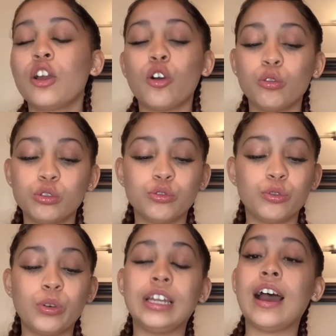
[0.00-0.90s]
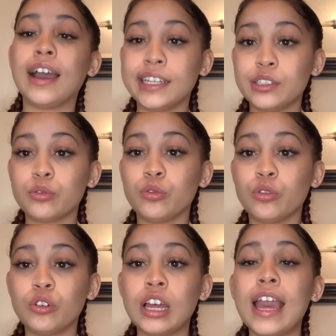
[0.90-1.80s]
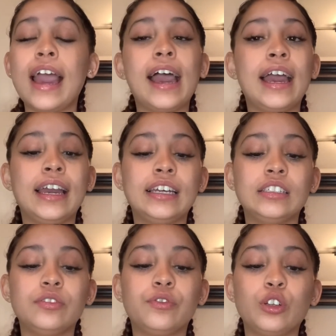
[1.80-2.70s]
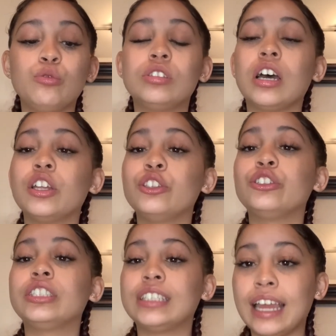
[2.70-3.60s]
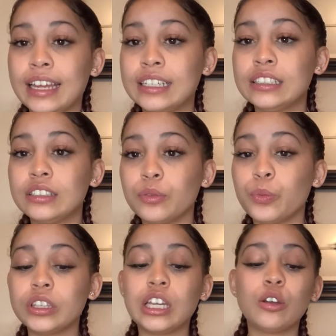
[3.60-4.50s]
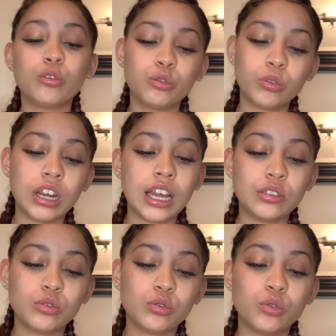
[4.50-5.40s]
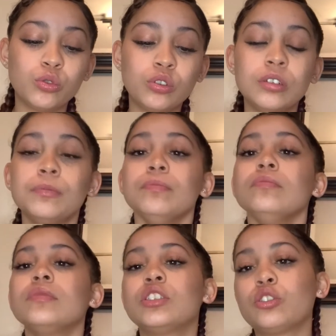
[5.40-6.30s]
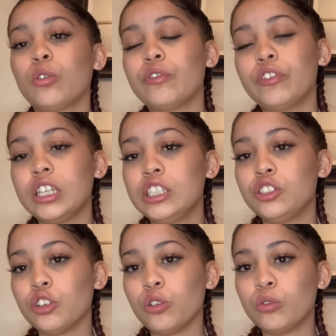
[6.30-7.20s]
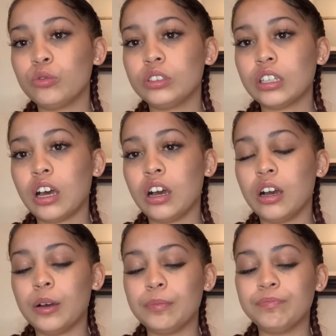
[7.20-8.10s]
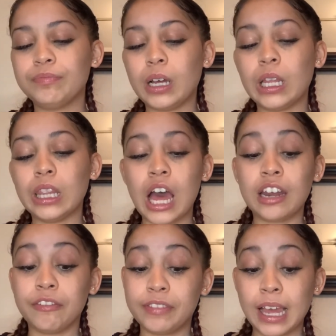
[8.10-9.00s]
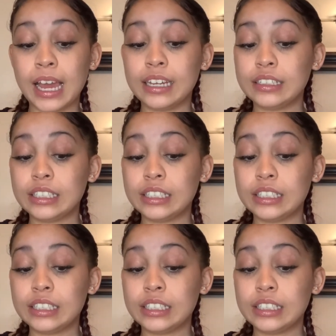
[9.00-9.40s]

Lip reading: go through in high school, and for you to understand what they go through in high school. So it really shows a lot of that,